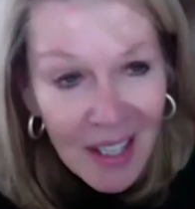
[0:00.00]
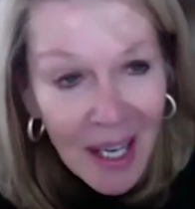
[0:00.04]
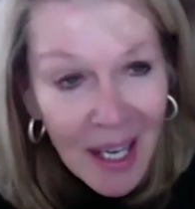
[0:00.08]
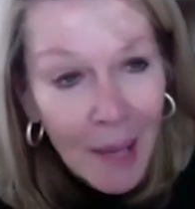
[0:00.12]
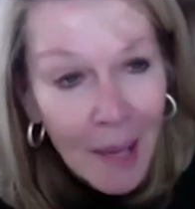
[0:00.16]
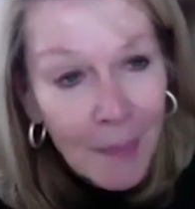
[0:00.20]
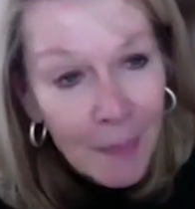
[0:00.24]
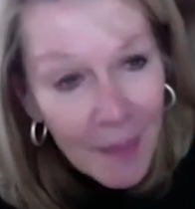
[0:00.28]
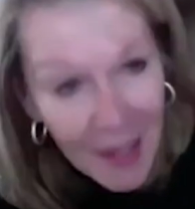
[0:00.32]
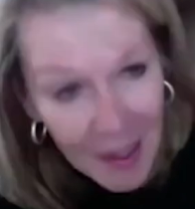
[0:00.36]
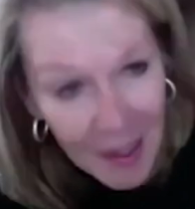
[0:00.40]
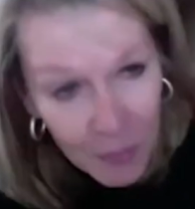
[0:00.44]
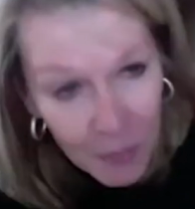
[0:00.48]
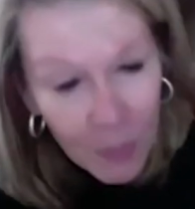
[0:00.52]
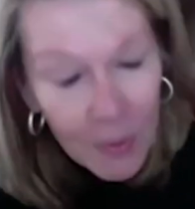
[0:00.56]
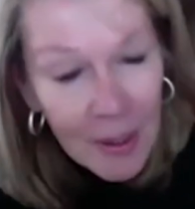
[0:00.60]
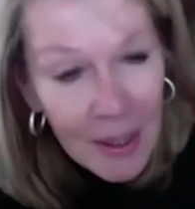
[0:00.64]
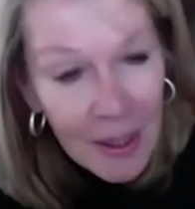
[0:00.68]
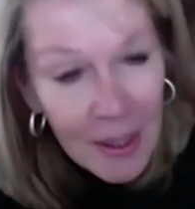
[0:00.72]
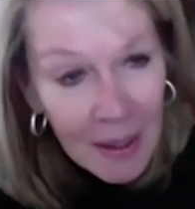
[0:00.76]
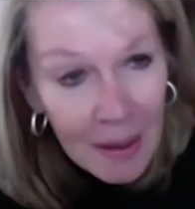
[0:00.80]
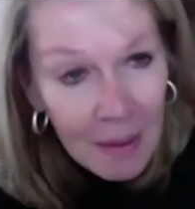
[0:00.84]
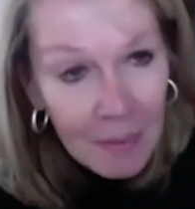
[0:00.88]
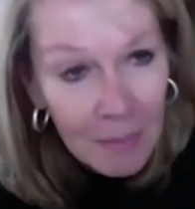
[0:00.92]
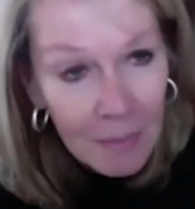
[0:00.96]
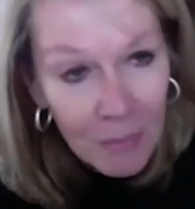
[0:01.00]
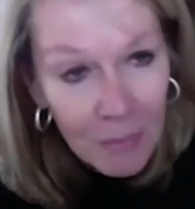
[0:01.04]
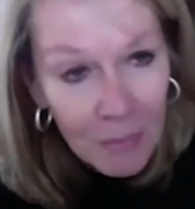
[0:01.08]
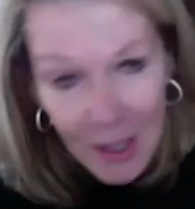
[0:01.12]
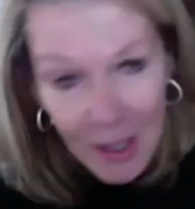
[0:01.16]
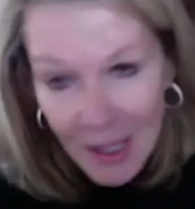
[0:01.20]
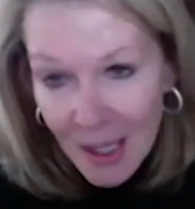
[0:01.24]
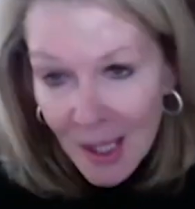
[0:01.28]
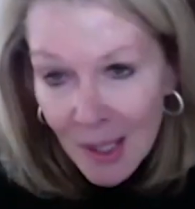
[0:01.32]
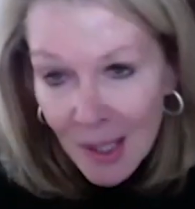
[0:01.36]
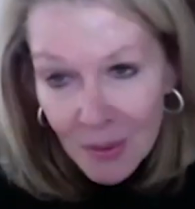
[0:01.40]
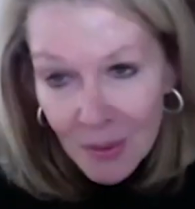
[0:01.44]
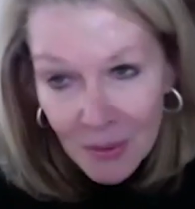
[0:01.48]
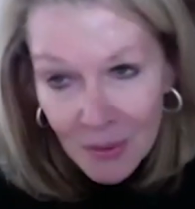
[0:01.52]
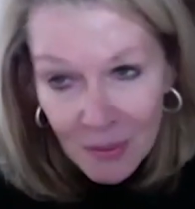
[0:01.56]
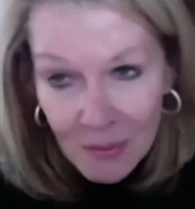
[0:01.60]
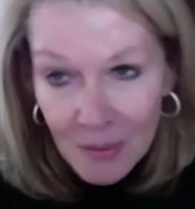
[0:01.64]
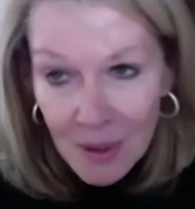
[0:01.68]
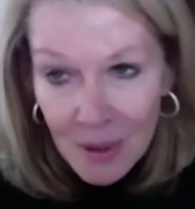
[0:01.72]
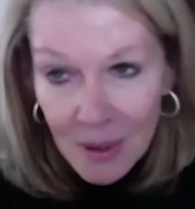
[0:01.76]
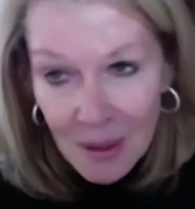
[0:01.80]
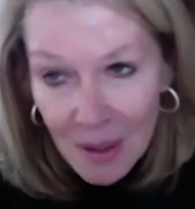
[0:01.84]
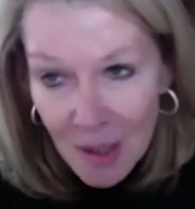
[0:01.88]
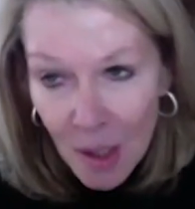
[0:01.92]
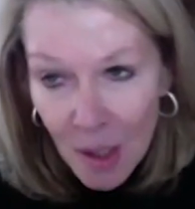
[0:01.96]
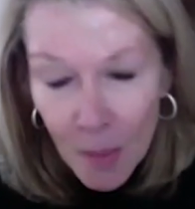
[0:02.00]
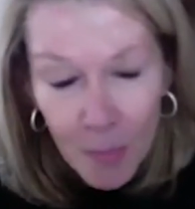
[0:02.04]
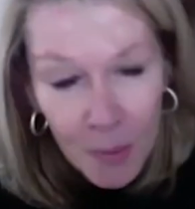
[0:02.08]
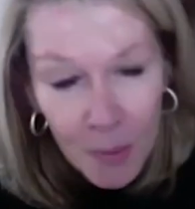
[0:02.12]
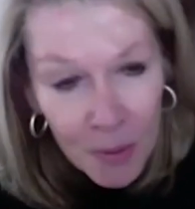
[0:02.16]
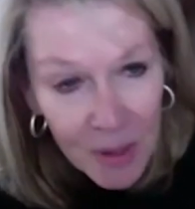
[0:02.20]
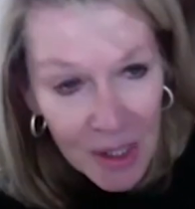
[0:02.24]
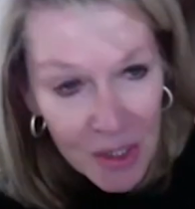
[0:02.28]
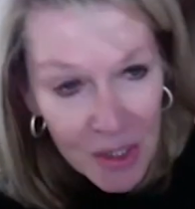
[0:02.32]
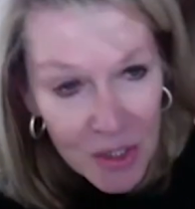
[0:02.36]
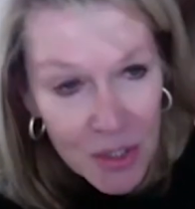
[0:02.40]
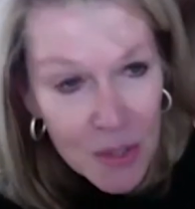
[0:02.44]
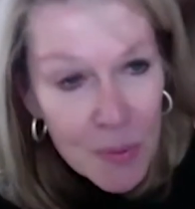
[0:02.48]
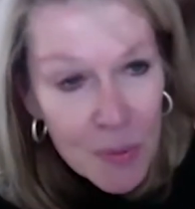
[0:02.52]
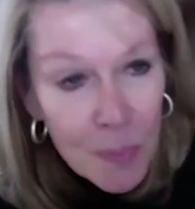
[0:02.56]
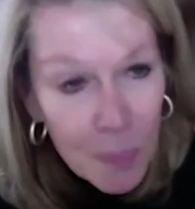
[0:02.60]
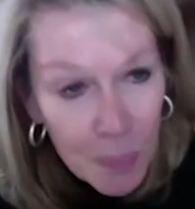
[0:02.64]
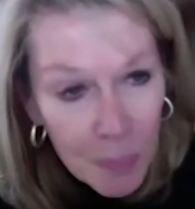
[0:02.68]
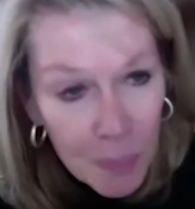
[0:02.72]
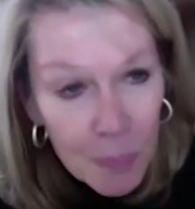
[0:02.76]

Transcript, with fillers: And then we went out a couple years